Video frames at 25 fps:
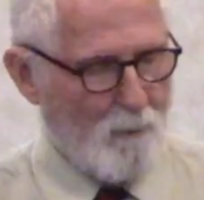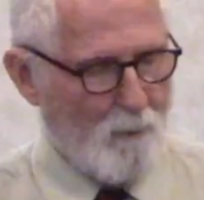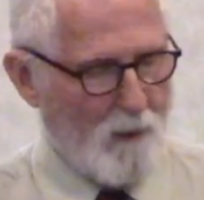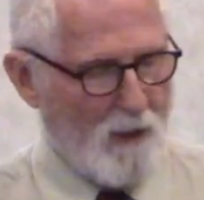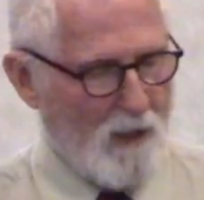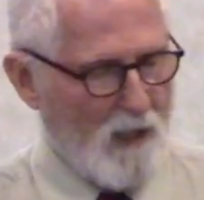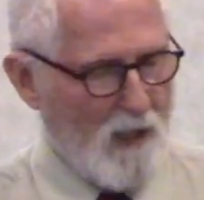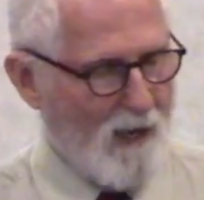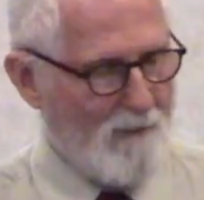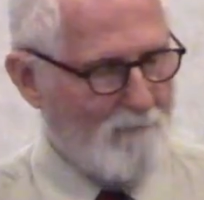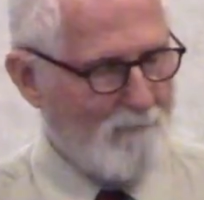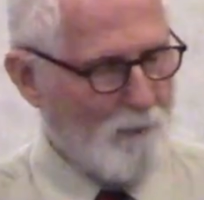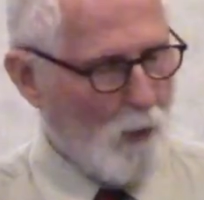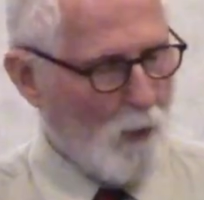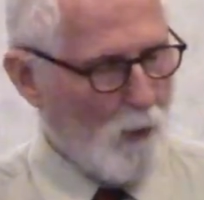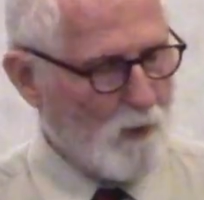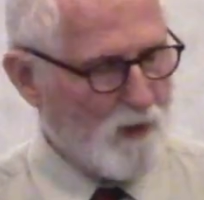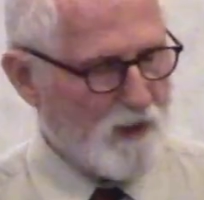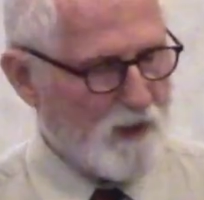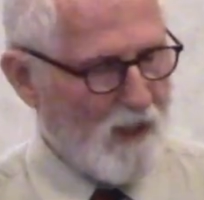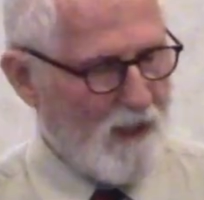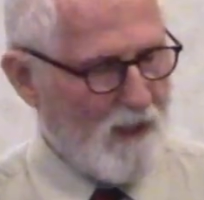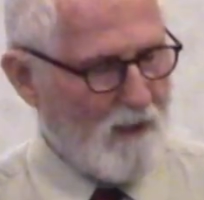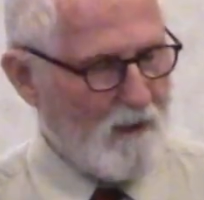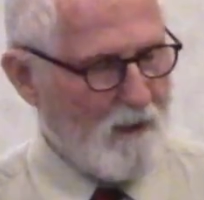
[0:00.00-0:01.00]
have no
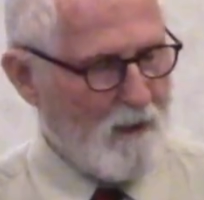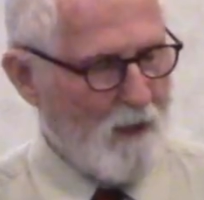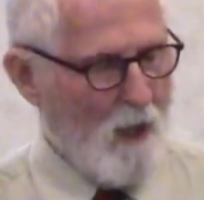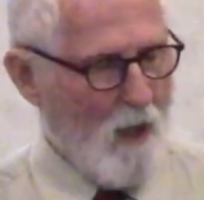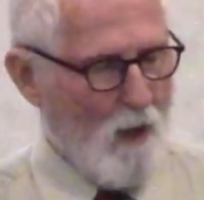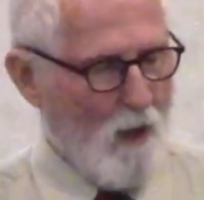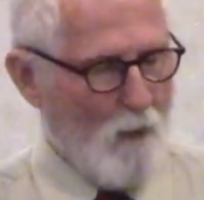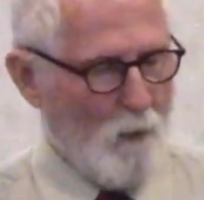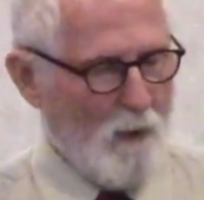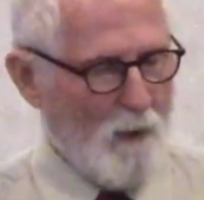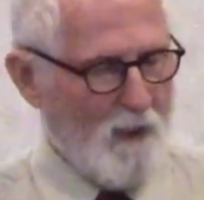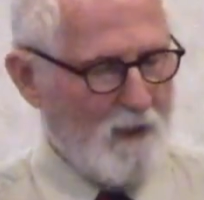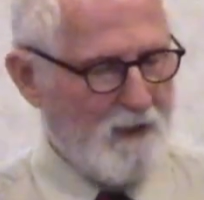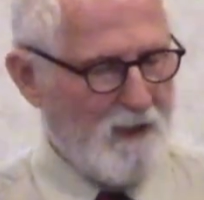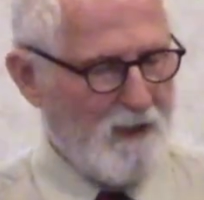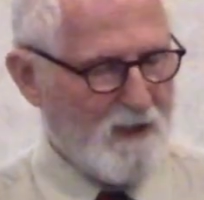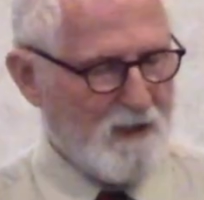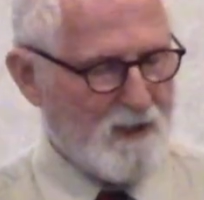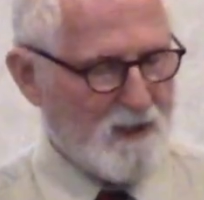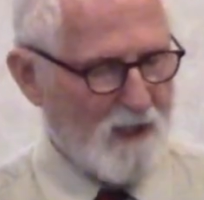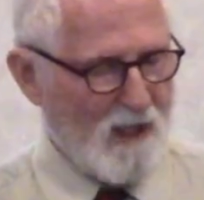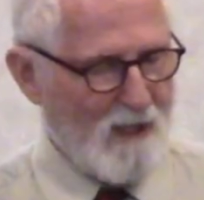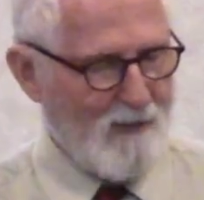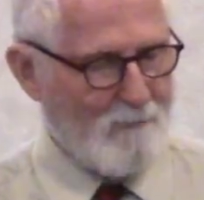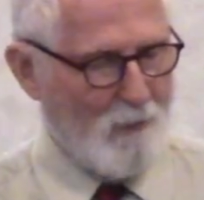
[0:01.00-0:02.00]
sin, we
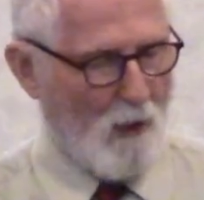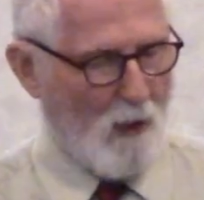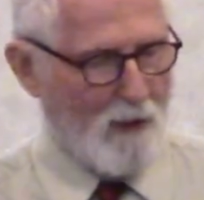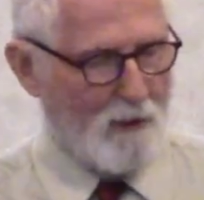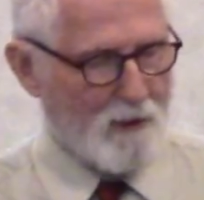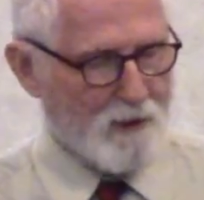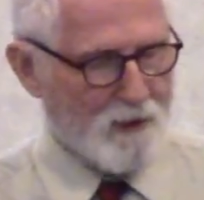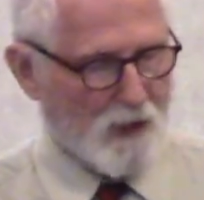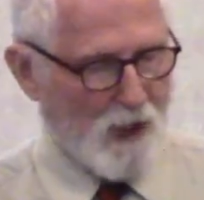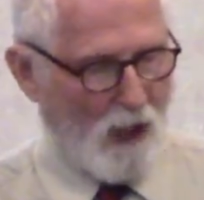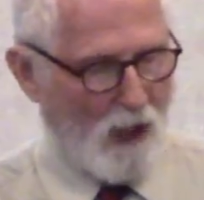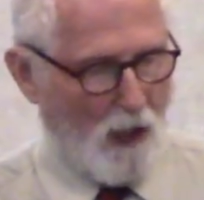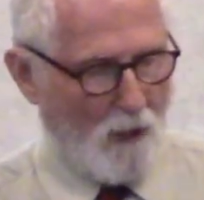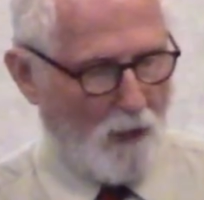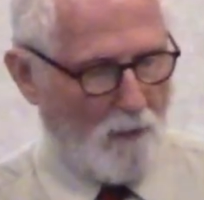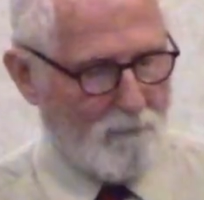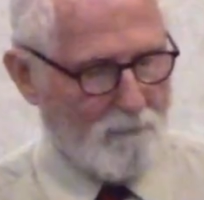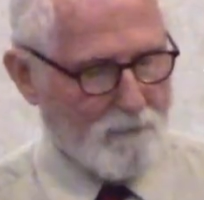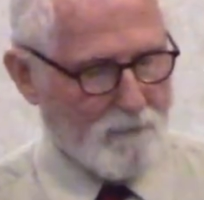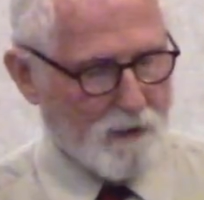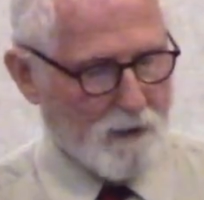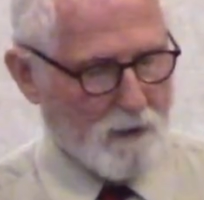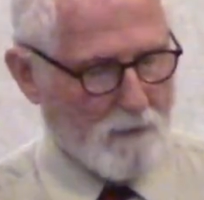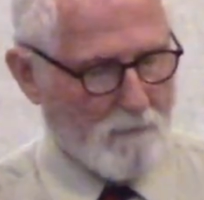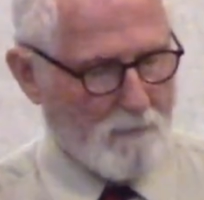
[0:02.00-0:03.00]
deceive
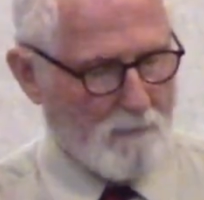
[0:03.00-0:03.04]
ourselves